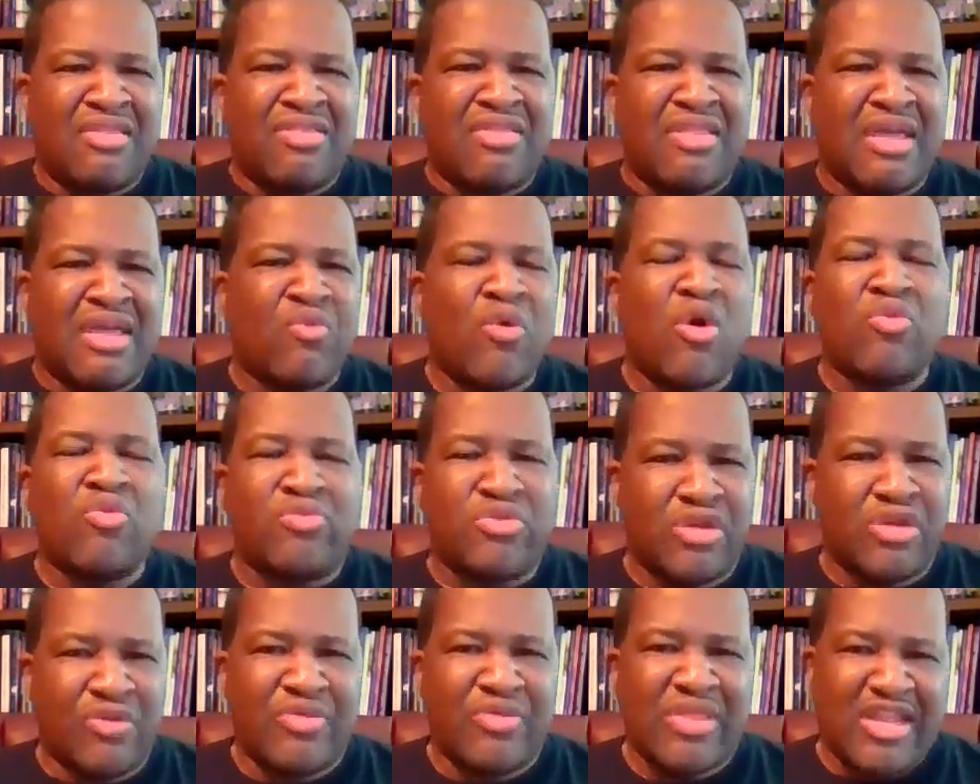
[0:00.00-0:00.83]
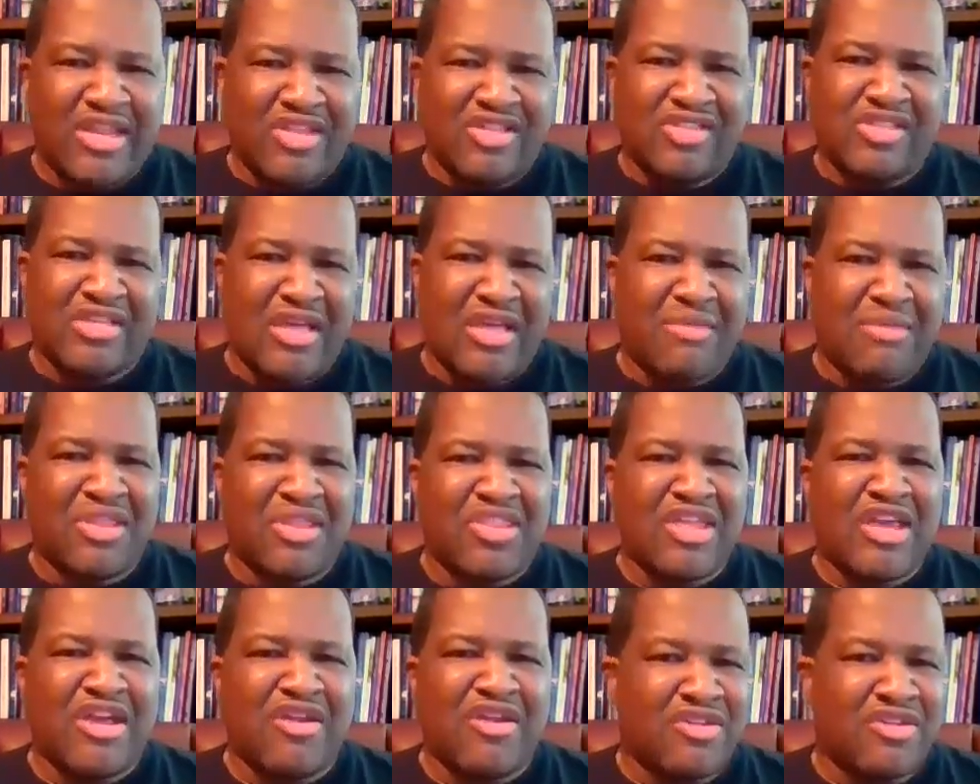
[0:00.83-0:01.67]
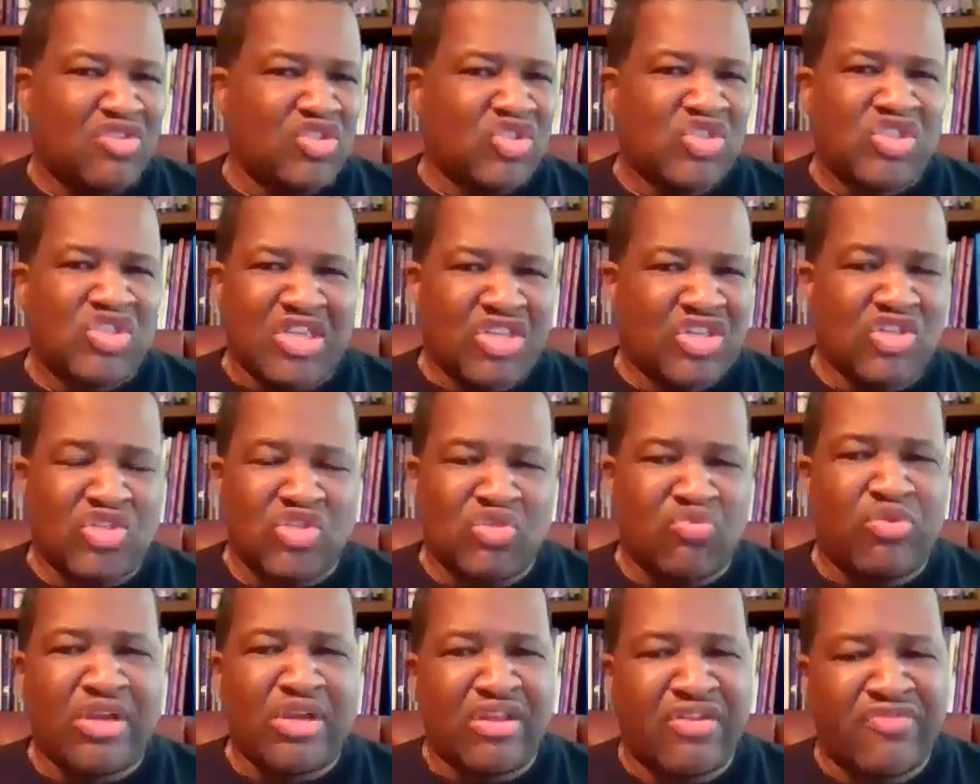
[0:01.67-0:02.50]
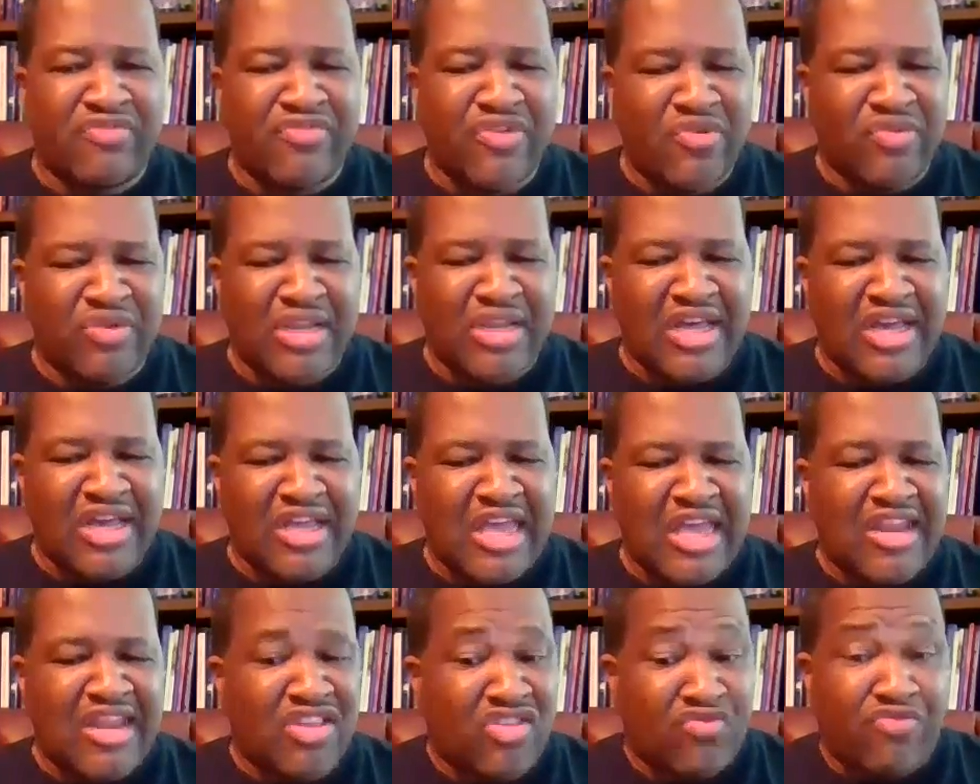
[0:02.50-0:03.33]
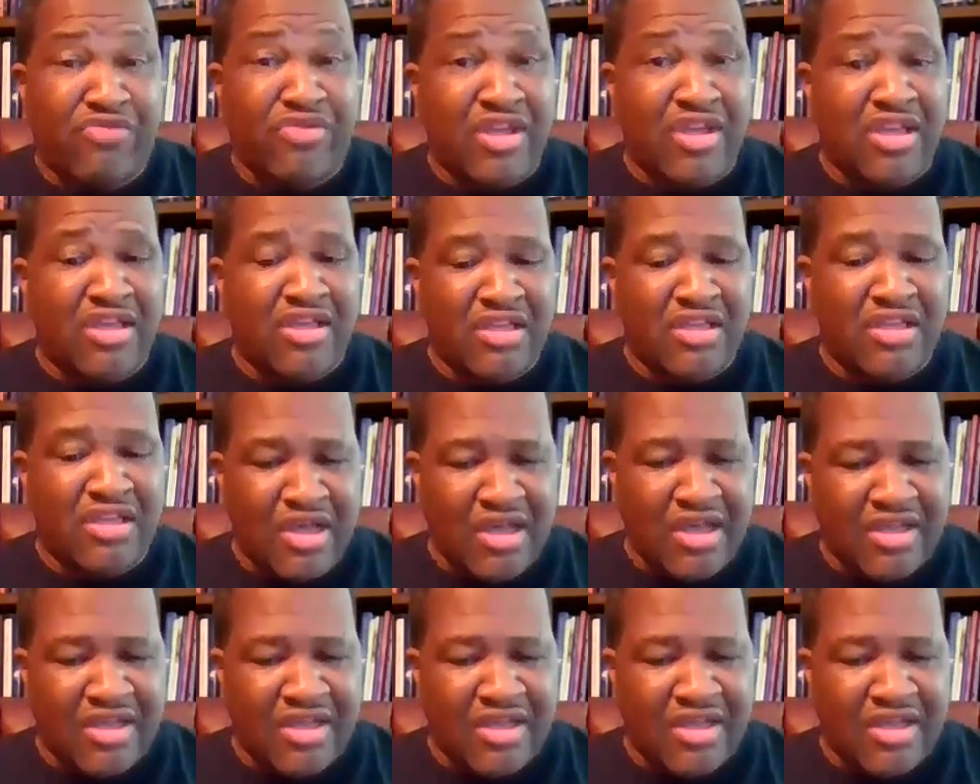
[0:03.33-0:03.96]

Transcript: they won't know that it's coming there. They just think it's a regular phone line and it's free.